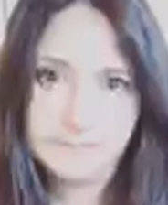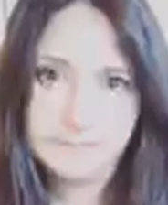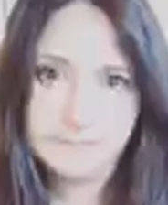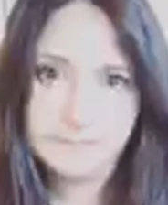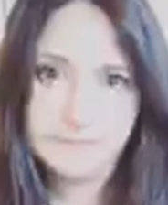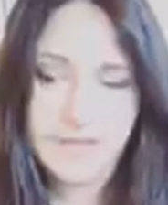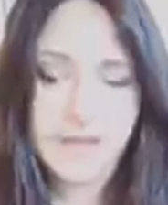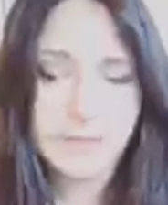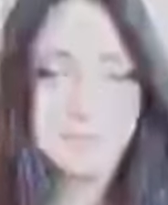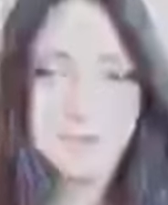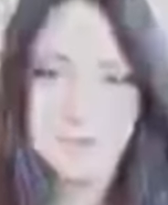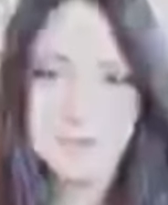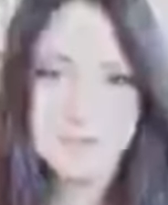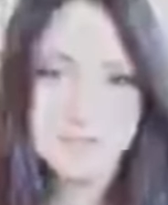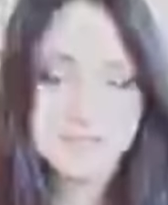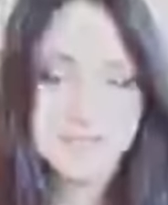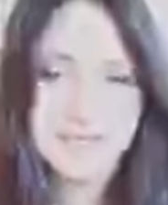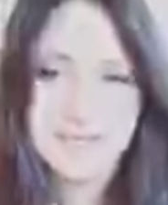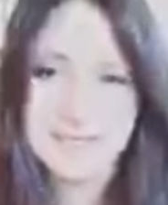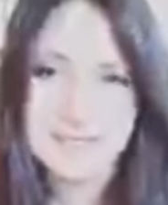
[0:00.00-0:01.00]
I'm
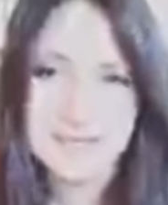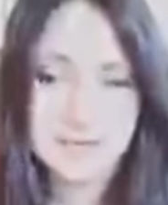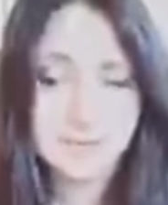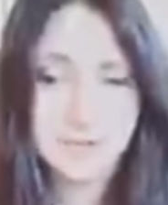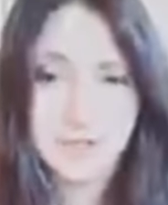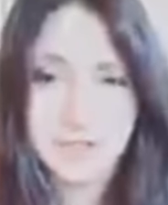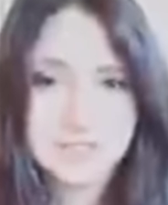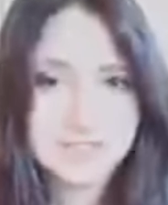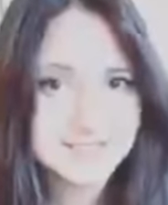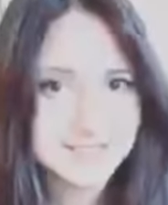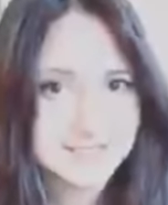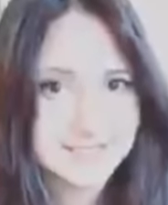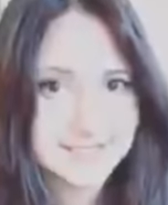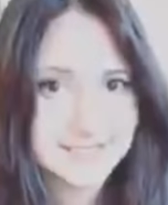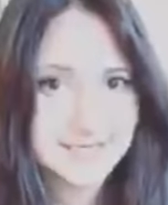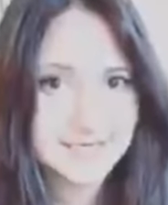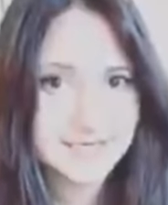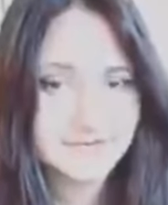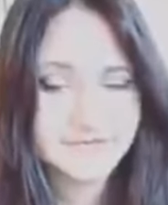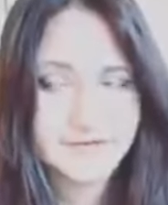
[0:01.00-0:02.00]
not in, I'm not
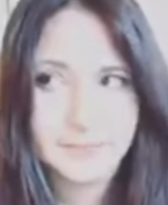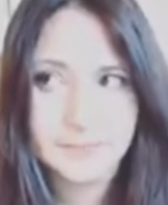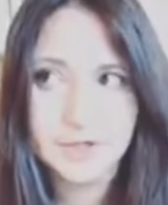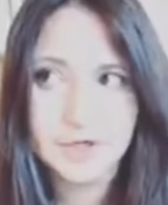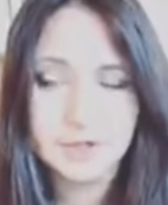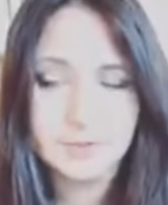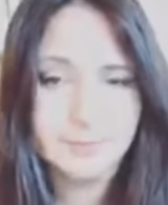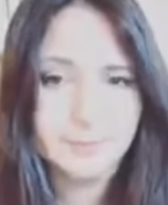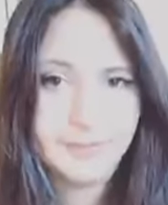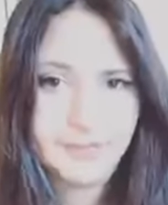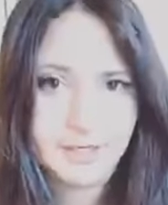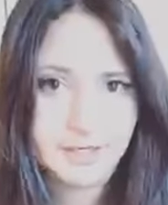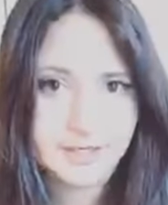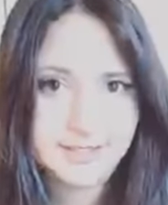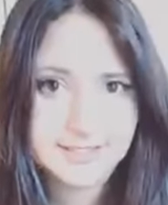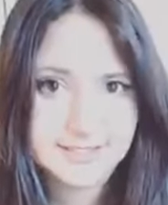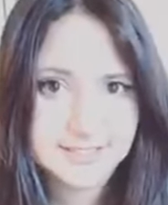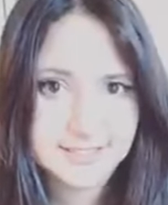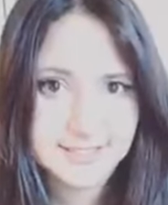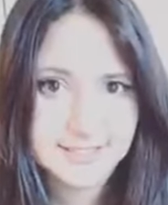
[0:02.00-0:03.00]
deceived. I'm not
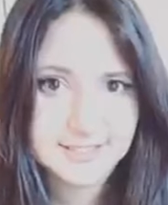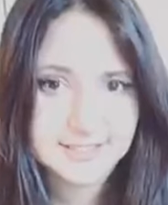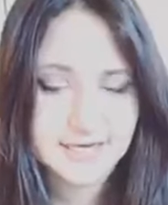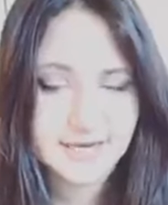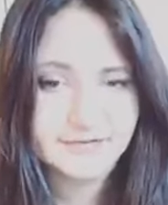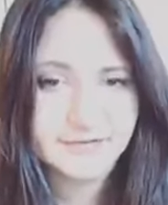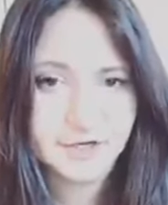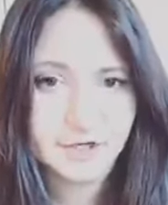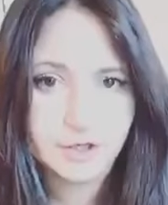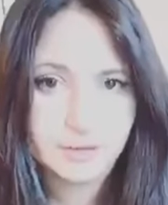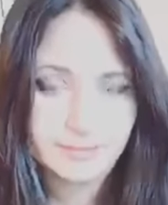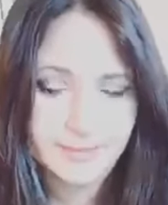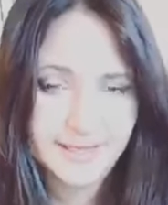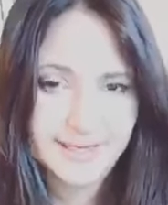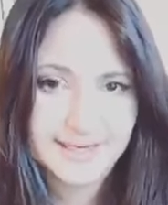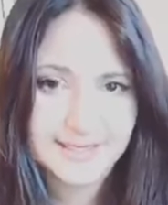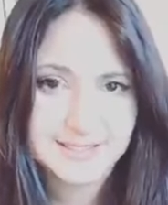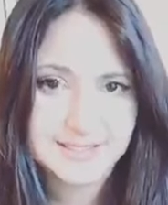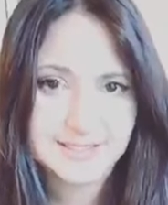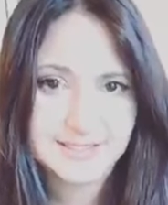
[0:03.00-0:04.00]
blinded. I haven't got my
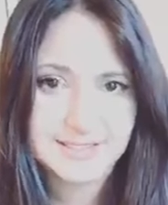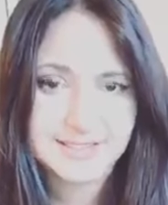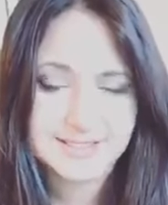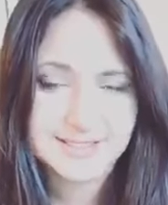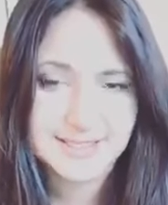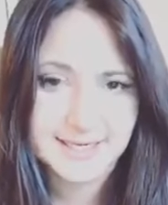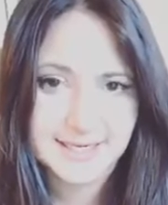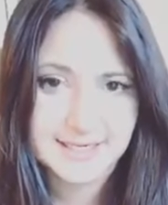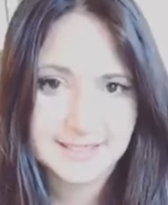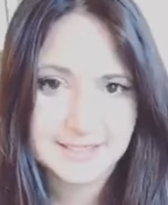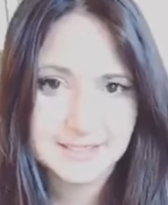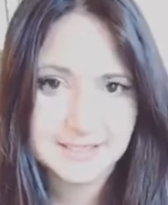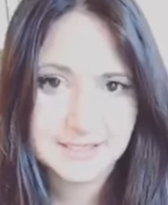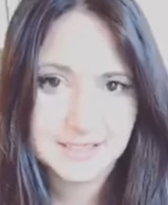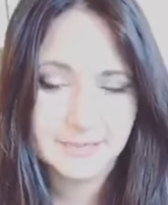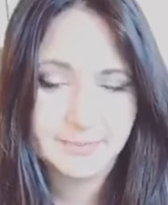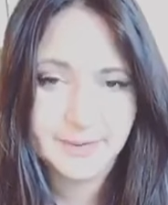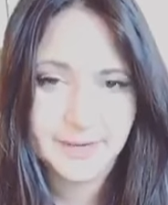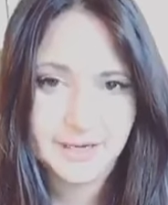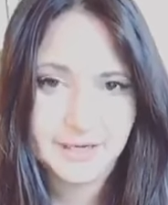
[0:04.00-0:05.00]
head in the sand
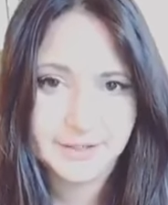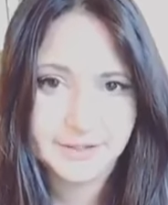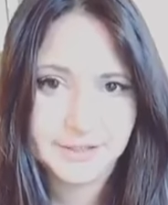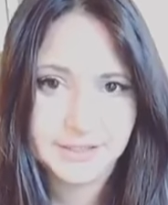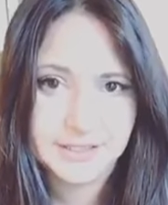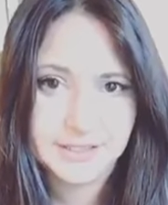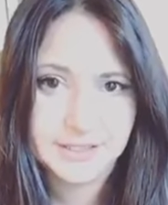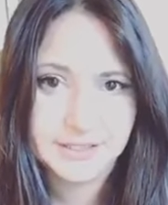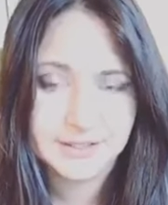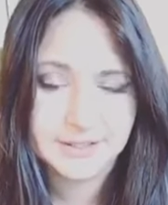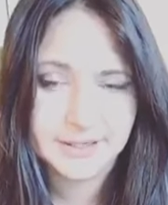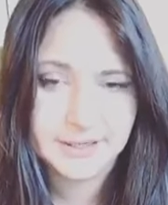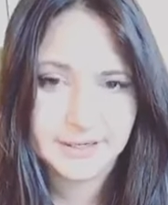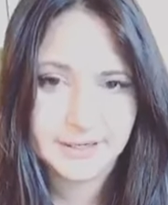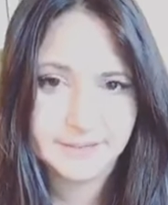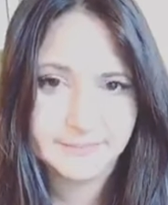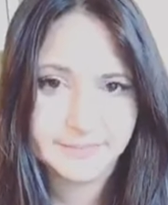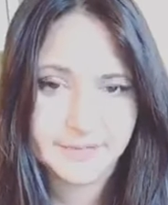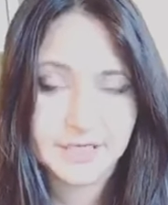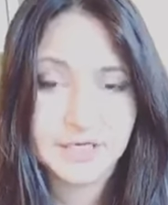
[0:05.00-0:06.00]
about the
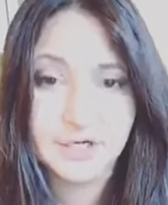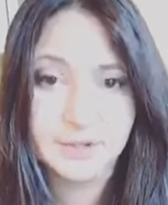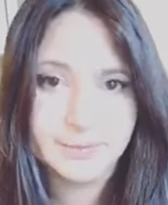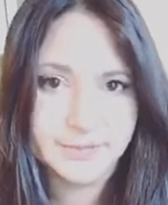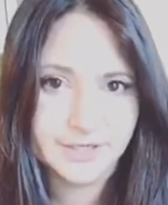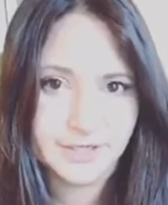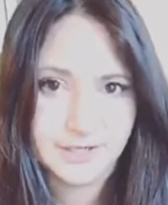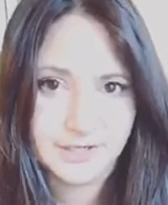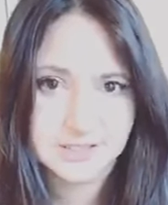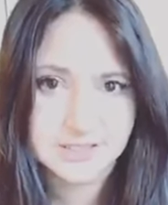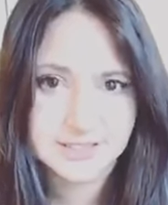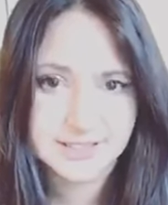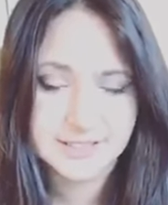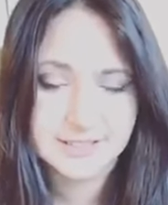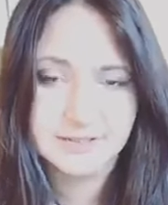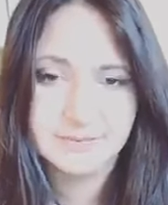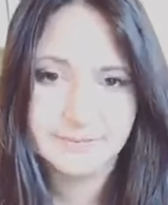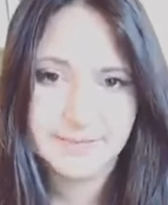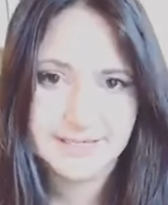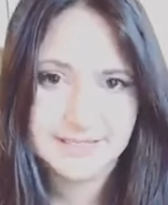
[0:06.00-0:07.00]
um, Illuminati,
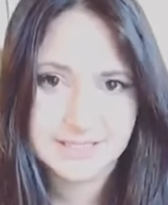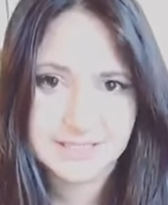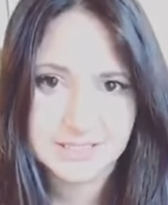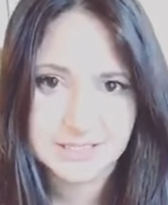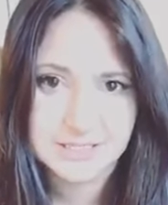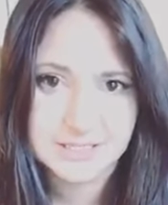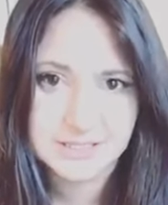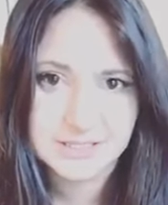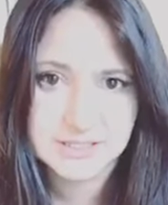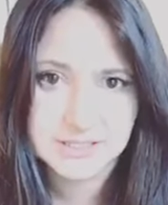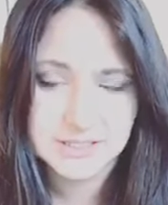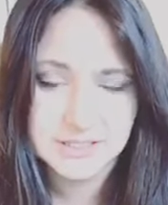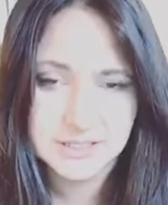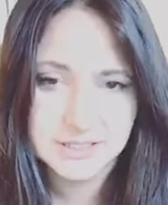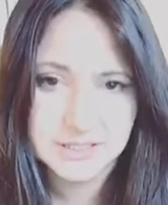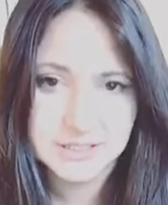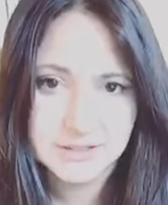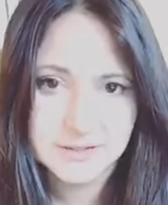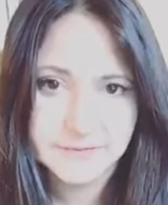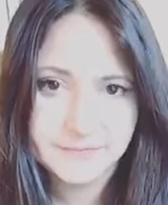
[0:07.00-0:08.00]
the Masons,
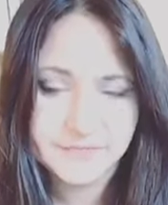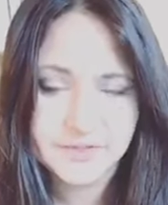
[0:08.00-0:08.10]
the